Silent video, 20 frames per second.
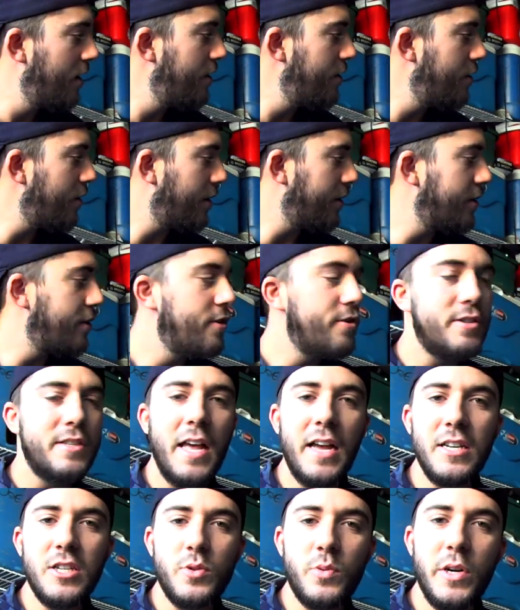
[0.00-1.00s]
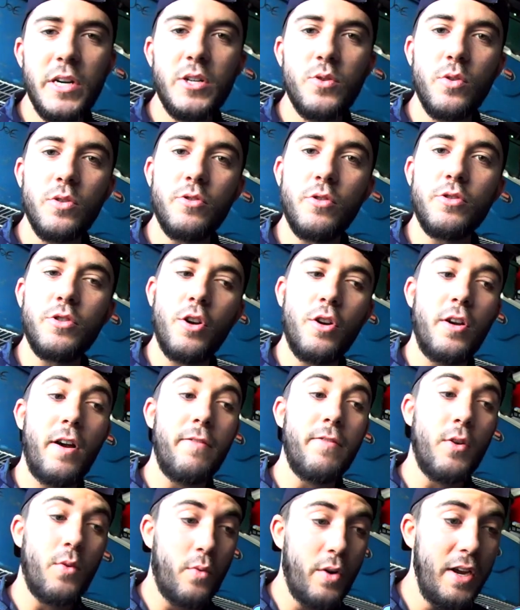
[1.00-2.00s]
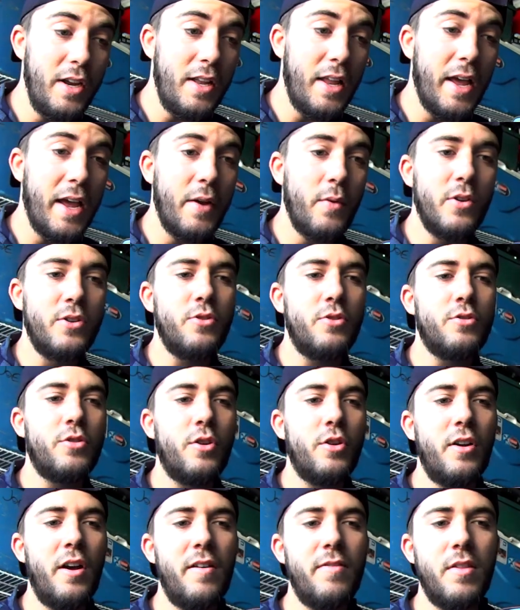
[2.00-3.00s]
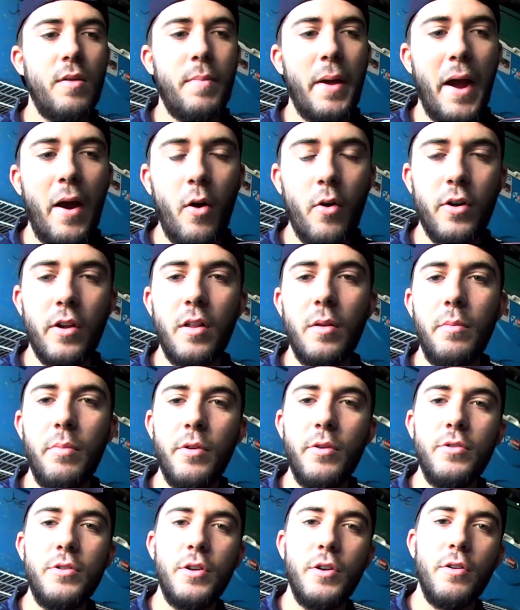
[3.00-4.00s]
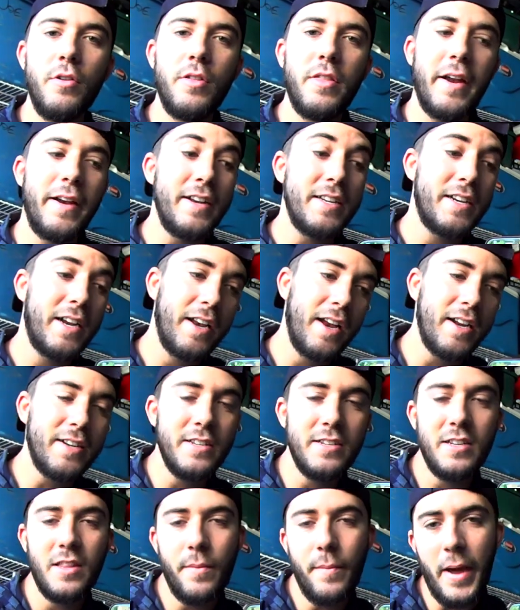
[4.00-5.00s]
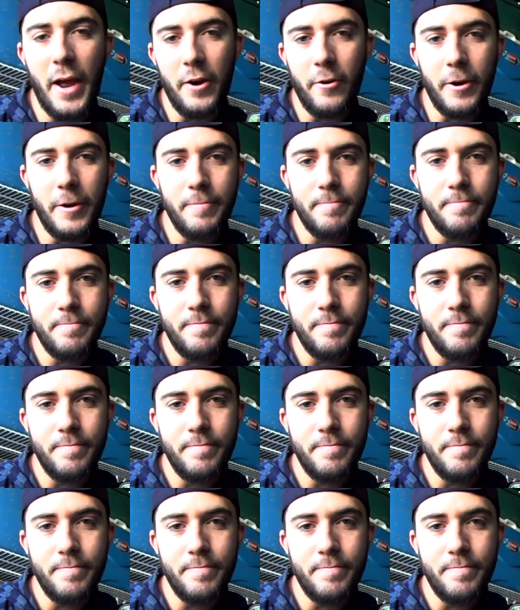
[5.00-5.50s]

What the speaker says: you can use that switch, which will turn off the relay, which will turn off the power to the Bluetooth that is connected to the battery.